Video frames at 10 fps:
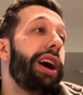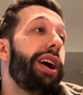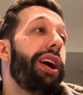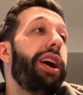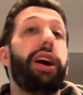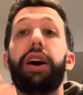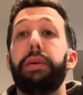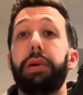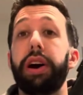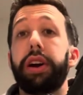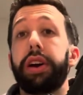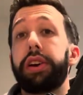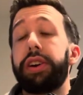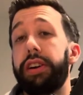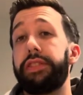But
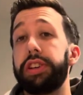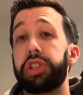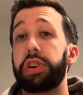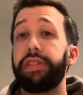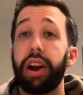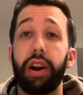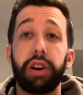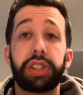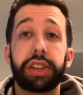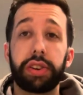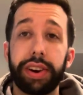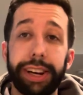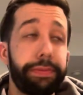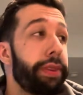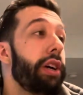you're here for the SureFire
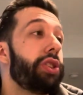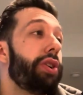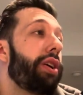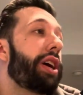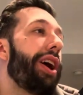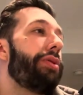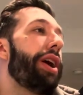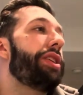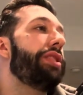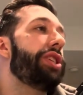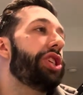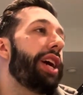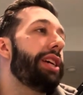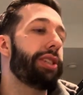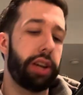RC3, so I'll cut right to the
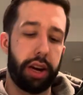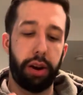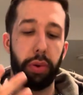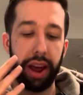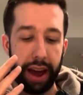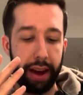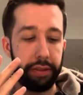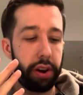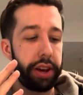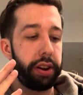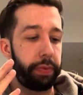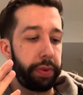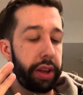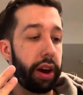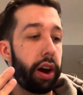chase. What I have on it,
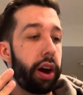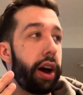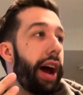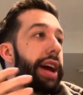I